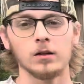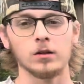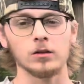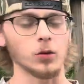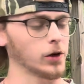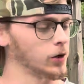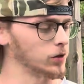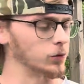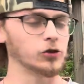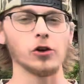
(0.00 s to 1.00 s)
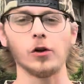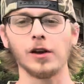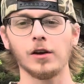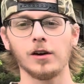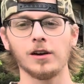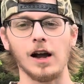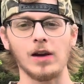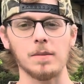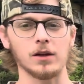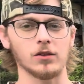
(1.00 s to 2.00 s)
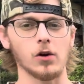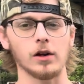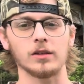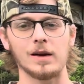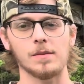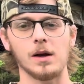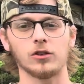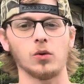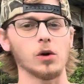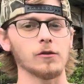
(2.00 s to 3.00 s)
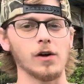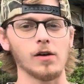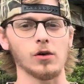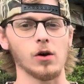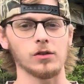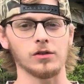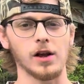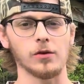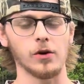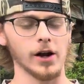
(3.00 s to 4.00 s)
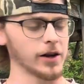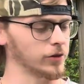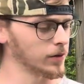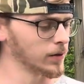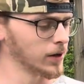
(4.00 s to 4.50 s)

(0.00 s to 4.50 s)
So we're gonna do some shooting here. I've got my target set up about 25 yards downrange.